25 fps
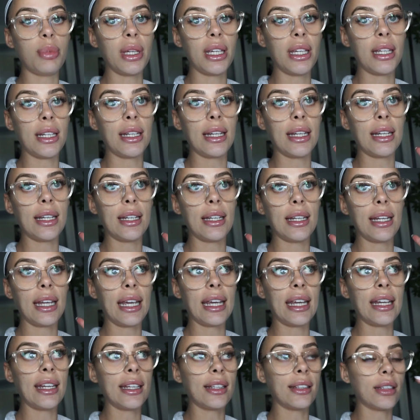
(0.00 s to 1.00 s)
been
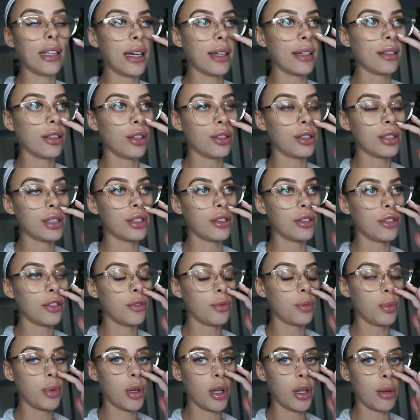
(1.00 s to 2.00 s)
eating like lots
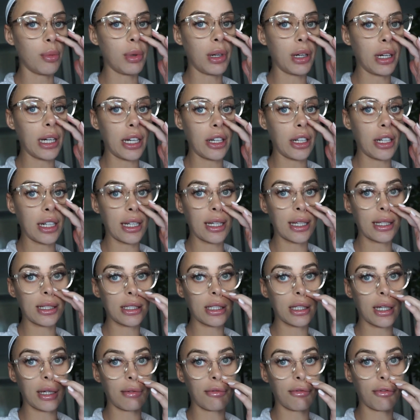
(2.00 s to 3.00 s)
of probiotic
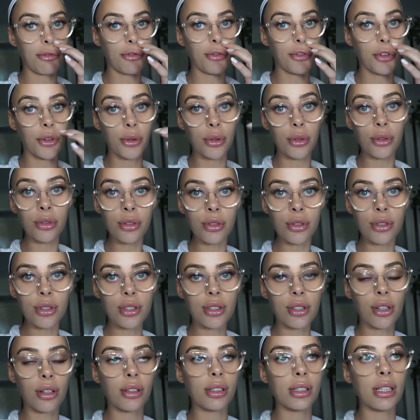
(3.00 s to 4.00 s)
type foods,
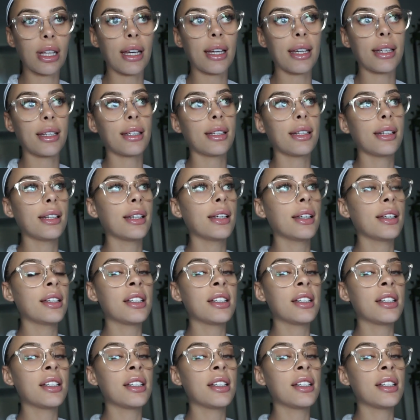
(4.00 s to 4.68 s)
so like